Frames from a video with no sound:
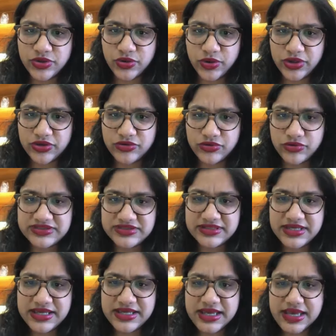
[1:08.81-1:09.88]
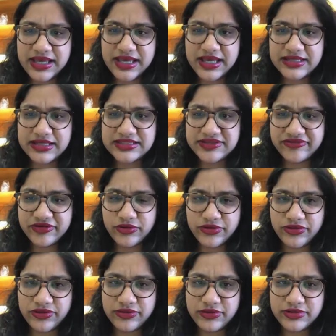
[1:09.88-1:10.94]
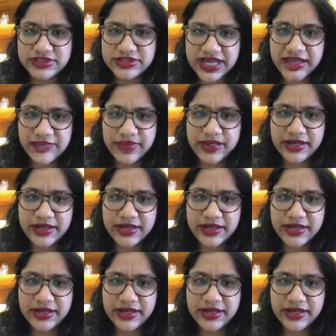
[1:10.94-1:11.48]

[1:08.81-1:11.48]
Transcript: going through this difficult time.